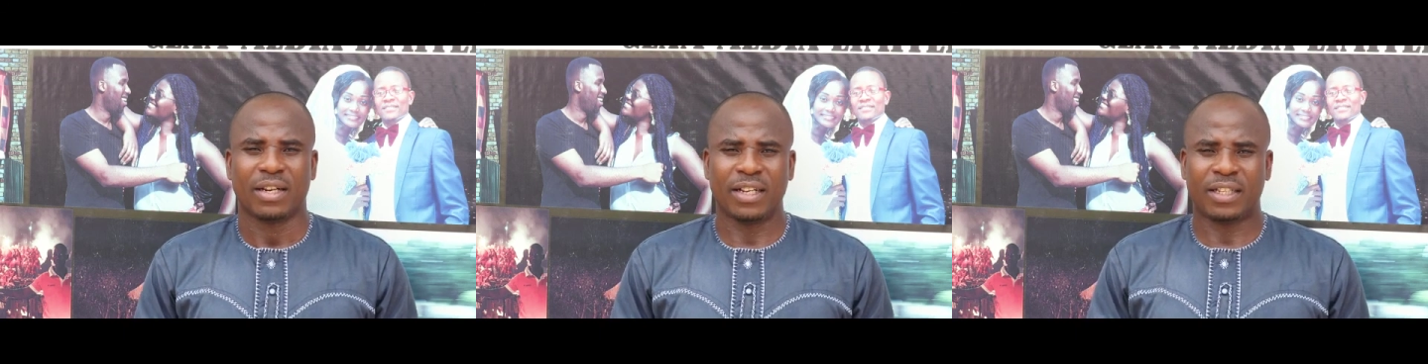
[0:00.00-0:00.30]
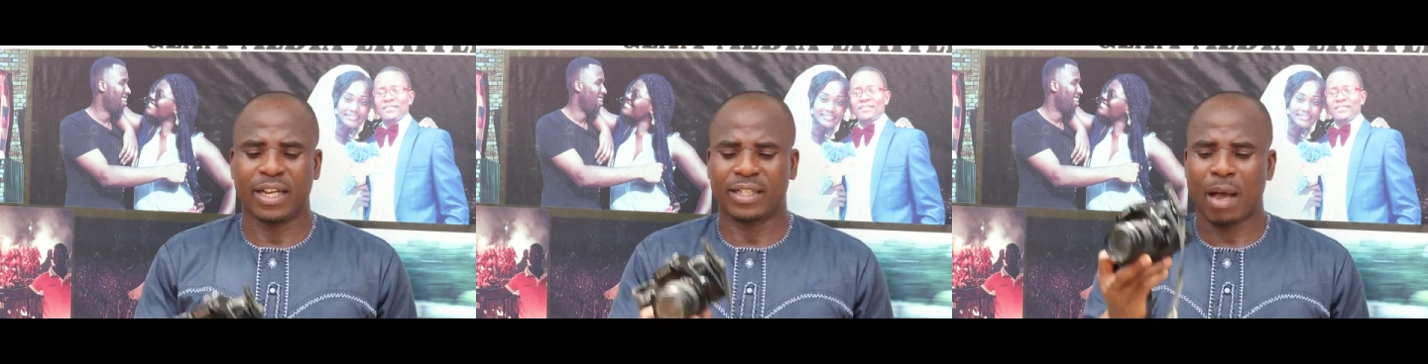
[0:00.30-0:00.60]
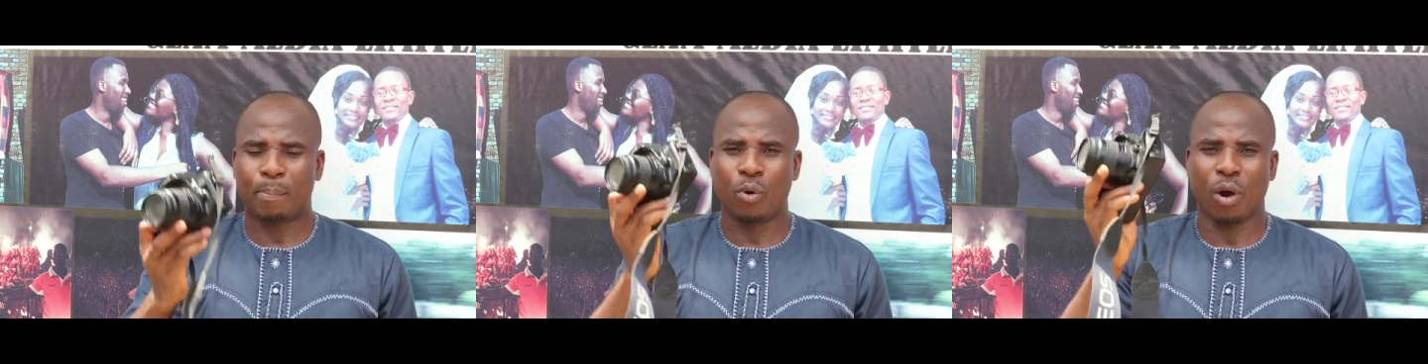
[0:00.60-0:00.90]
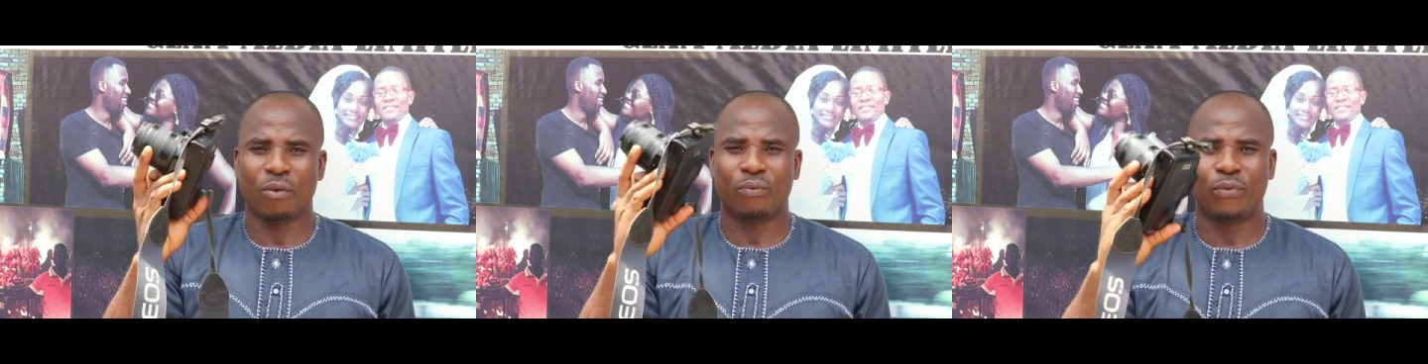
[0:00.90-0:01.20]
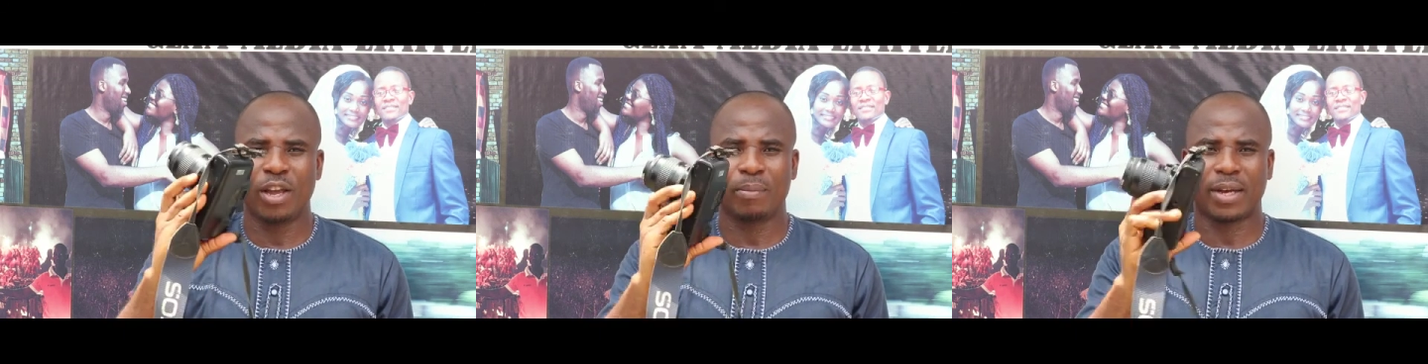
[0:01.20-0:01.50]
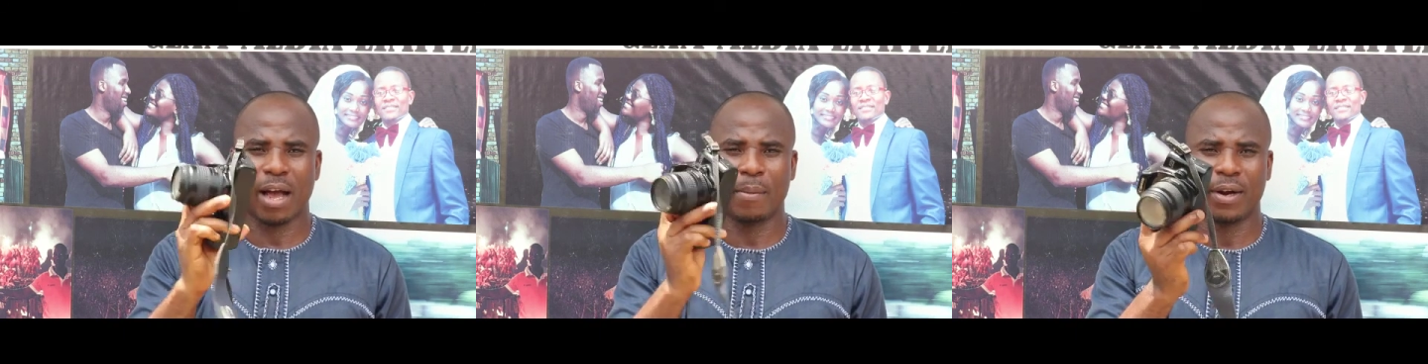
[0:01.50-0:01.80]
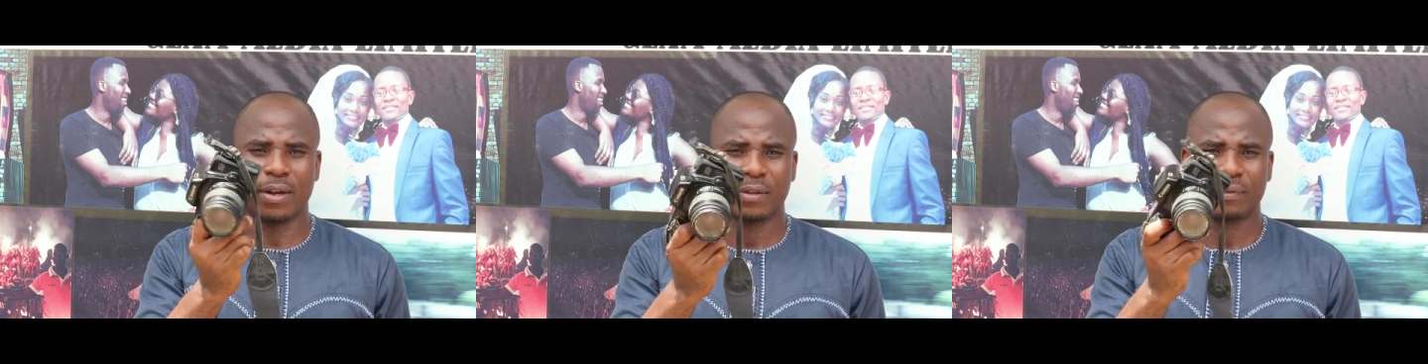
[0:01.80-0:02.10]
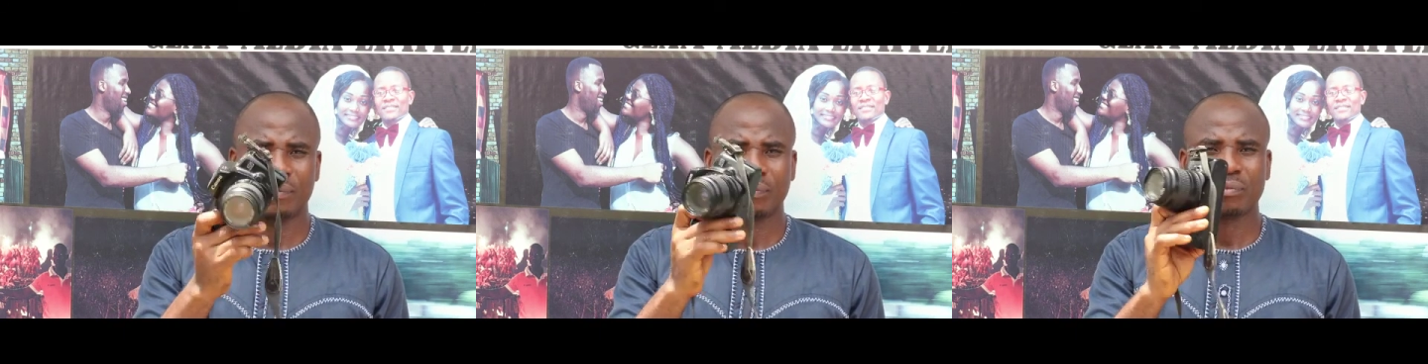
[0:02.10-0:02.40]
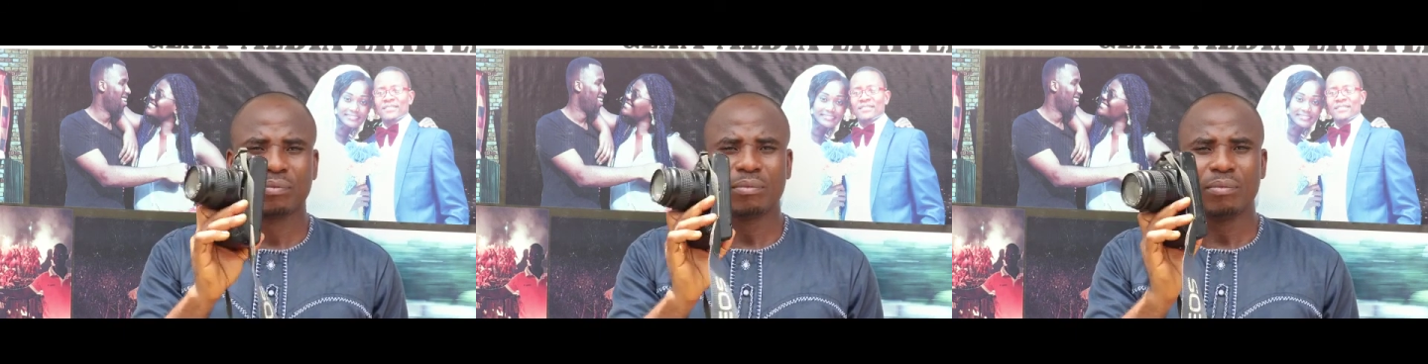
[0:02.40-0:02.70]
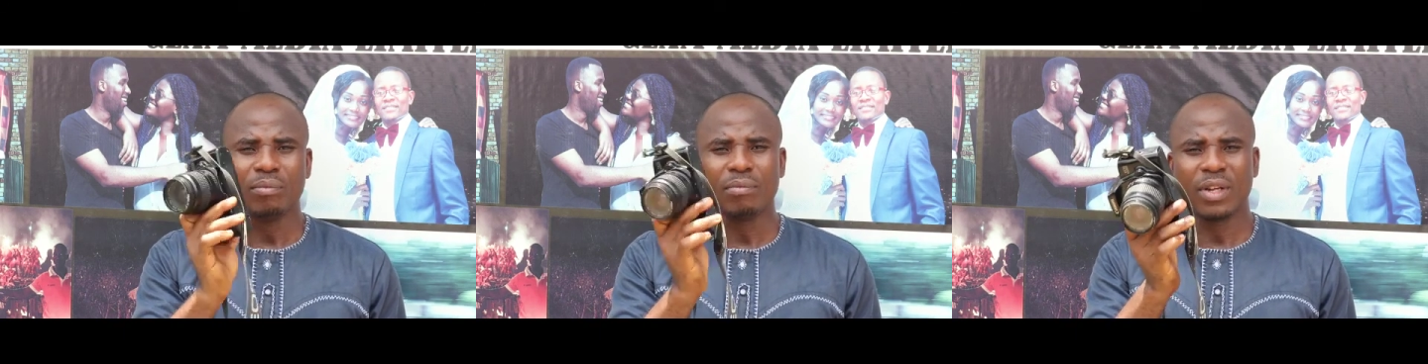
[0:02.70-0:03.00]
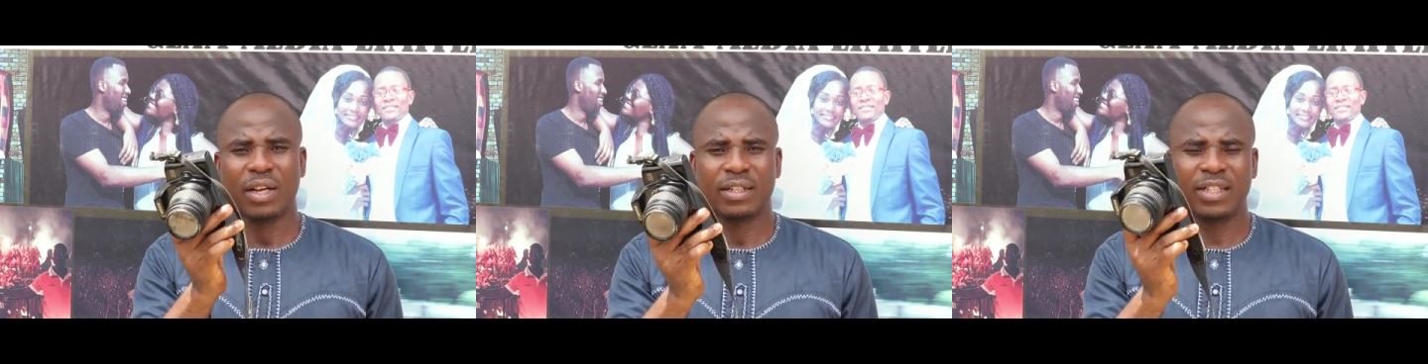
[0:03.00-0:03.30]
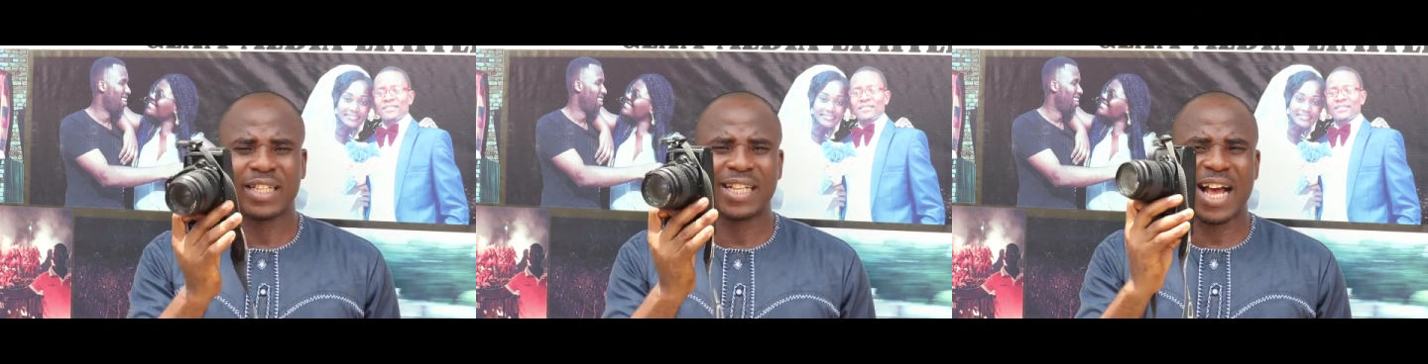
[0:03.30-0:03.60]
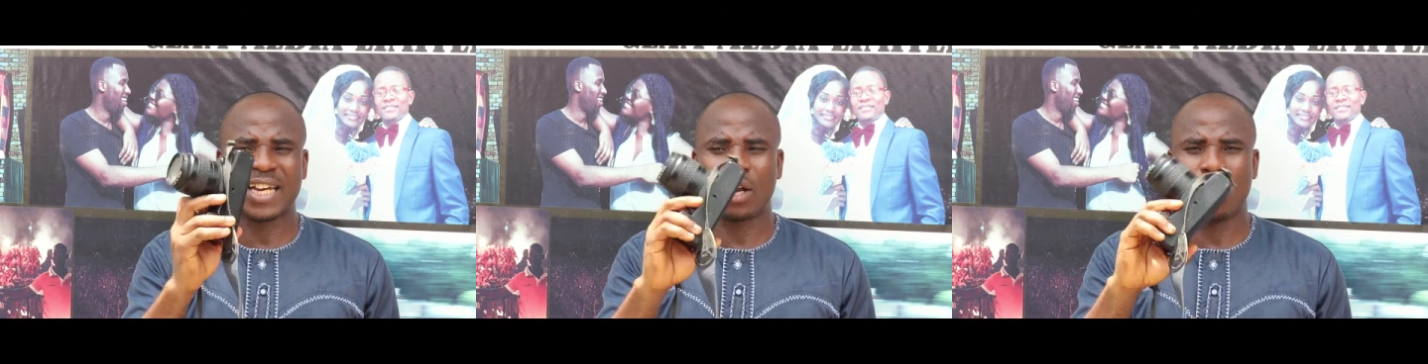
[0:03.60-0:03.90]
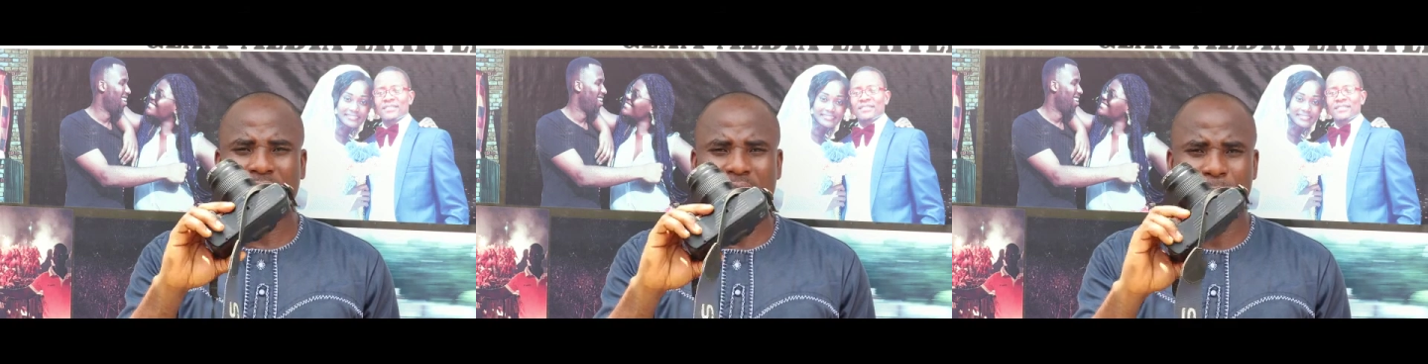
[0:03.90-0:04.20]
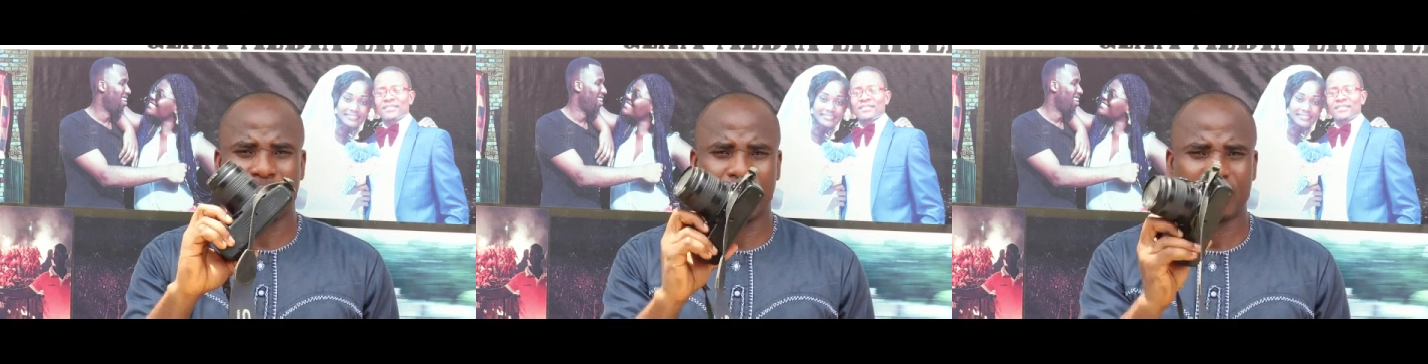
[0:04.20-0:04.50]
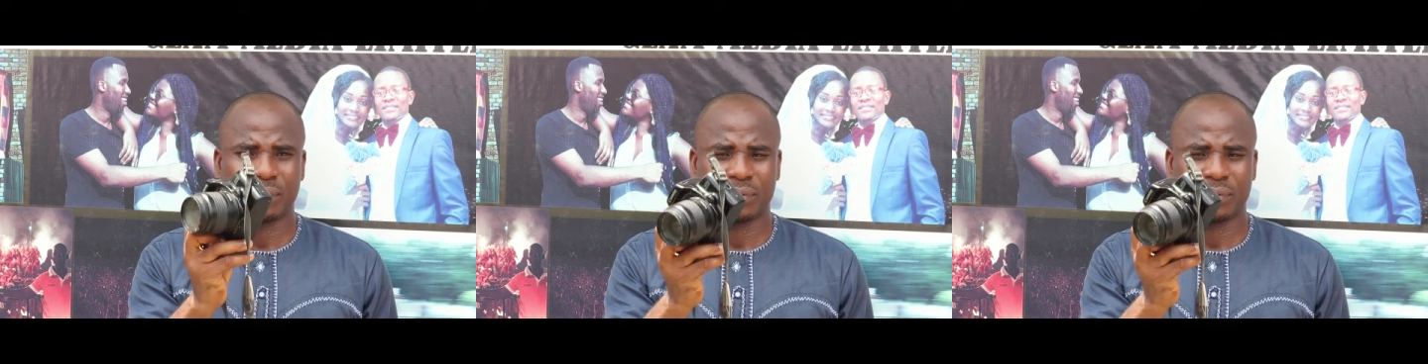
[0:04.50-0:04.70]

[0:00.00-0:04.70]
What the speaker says: This is an example of film camera. This is an analog camera.